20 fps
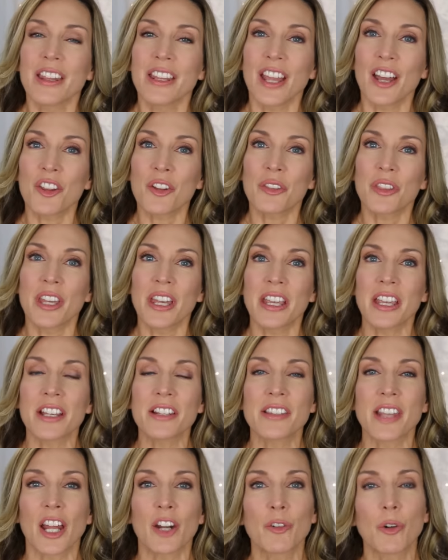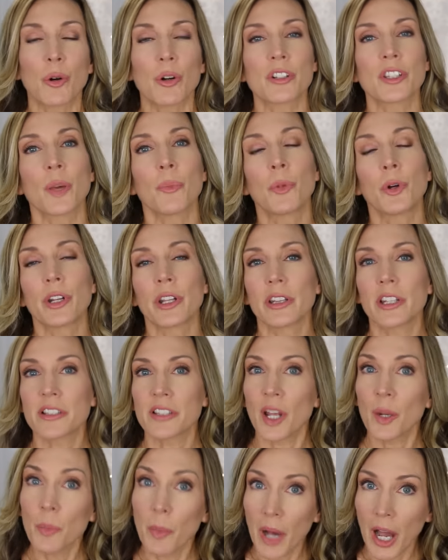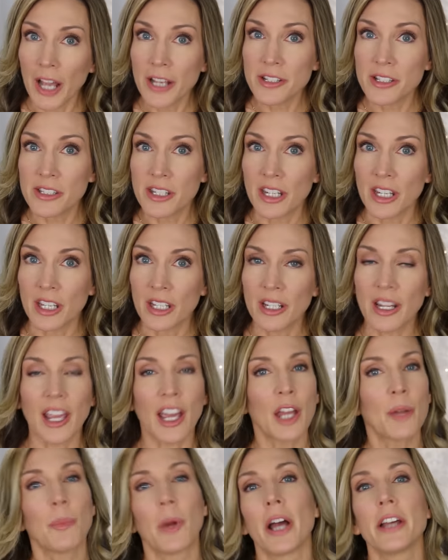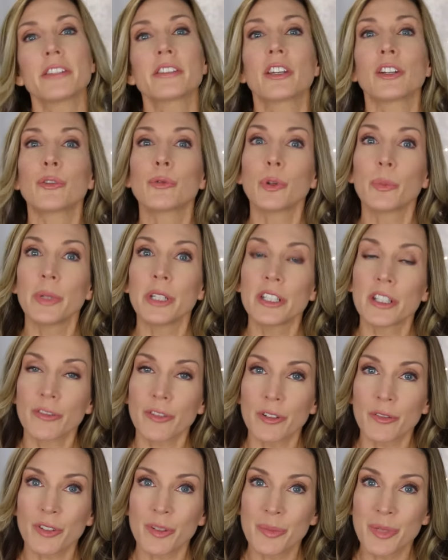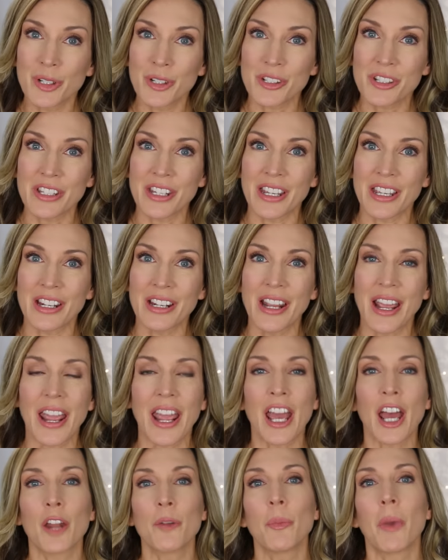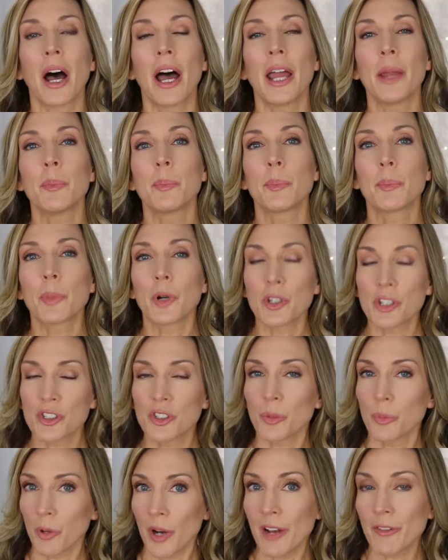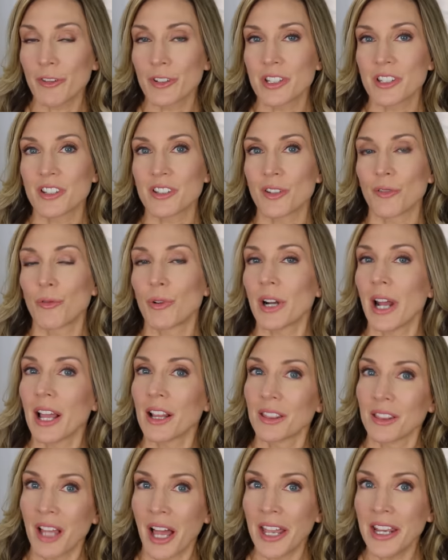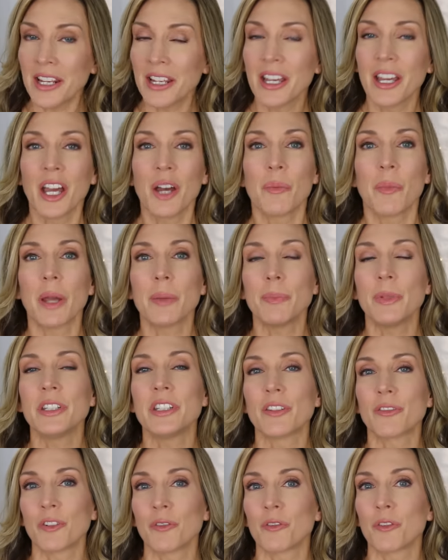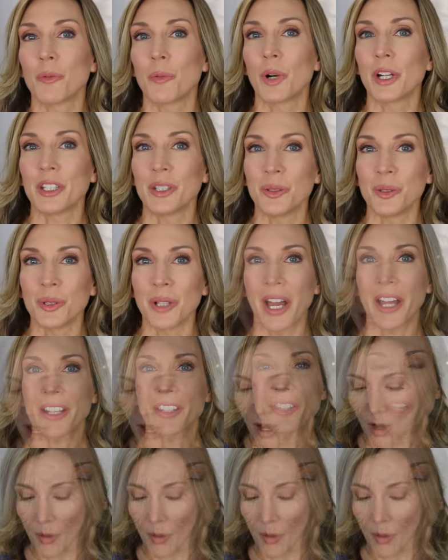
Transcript: The other thing is that of course I'm putting this on my skin and my skin will be different from your skin and my personal preferences of what I like might be different from what you like.